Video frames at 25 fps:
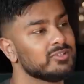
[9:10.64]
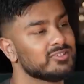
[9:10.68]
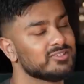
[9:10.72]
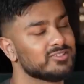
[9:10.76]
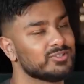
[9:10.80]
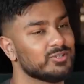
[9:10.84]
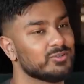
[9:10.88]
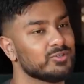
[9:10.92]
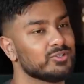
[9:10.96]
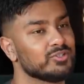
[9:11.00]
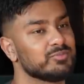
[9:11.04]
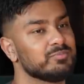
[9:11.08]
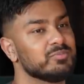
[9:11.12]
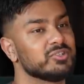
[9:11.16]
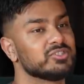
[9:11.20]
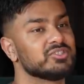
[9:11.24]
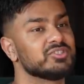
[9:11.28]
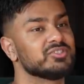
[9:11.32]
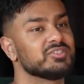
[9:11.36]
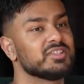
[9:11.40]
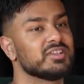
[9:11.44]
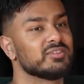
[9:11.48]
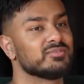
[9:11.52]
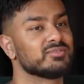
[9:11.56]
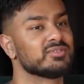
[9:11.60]
so as much
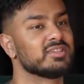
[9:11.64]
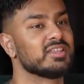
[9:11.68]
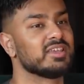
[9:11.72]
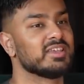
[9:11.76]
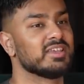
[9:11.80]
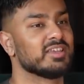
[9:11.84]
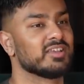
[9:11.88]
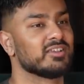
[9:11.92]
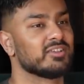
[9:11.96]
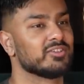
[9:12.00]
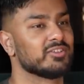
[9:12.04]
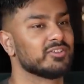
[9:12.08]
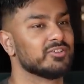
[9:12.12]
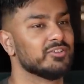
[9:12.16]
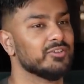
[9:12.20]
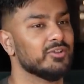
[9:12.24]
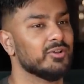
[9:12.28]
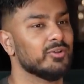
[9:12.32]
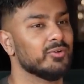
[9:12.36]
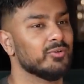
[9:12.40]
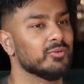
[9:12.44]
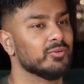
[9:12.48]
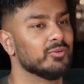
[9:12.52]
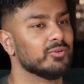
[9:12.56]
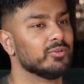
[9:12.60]
as that was like you
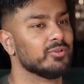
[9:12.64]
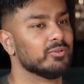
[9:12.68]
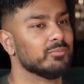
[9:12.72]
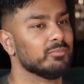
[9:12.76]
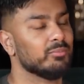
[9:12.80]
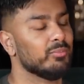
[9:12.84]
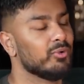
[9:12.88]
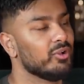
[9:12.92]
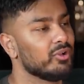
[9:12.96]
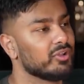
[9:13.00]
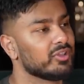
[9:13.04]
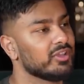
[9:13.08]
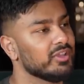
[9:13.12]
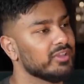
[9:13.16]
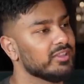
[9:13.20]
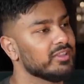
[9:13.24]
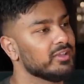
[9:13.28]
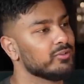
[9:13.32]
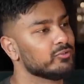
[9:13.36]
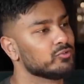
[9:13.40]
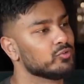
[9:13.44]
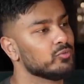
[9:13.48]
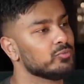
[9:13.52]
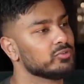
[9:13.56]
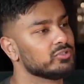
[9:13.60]
know marketing
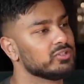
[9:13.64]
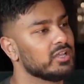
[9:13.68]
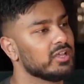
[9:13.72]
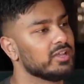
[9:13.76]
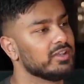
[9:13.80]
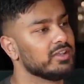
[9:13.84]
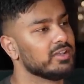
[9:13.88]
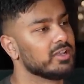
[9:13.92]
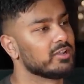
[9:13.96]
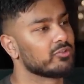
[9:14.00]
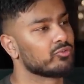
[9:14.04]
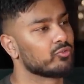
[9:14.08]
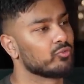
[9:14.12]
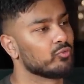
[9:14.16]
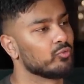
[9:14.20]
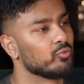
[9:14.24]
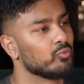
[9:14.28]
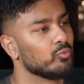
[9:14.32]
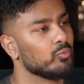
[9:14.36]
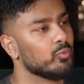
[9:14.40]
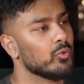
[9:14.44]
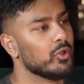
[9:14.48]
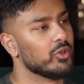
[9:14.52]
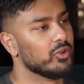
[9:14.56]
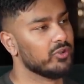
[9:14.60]
that was almost like
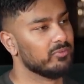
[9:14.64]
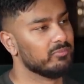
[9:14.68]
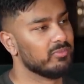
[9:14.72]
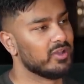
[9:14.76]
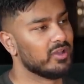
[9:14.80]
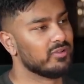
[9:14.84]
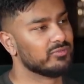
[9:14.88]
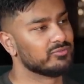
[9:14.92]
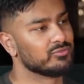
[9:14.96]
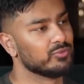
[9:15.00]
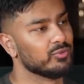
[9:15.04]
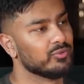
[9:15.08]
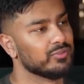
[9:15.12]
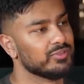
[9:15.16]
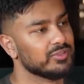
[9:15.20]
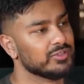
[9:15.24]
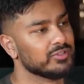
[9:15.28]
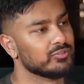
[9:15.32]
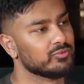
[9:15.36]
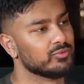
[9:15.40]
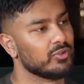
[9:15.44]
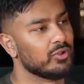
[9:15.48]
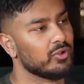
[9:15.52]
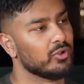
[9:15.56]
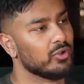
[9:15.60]
natural word of mouth sort of thing
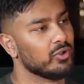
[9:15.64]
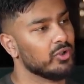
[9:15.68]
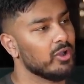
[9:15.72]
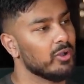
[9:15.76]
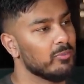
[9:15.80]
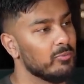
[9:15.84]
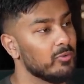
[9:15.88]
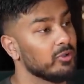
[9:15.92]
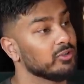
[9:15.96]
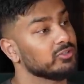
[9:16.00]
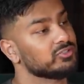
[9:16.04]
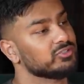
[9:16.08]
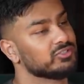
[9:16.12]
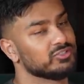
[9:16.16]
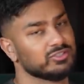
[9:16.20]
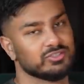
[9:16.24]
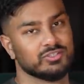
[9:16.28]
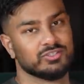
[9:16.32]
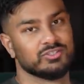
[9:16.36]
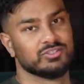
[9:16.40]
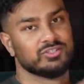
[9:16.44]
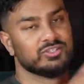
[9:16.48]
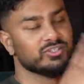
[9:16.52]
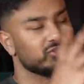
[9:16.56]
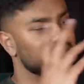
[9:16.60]
as well amongst
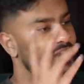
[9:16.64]
yeah. the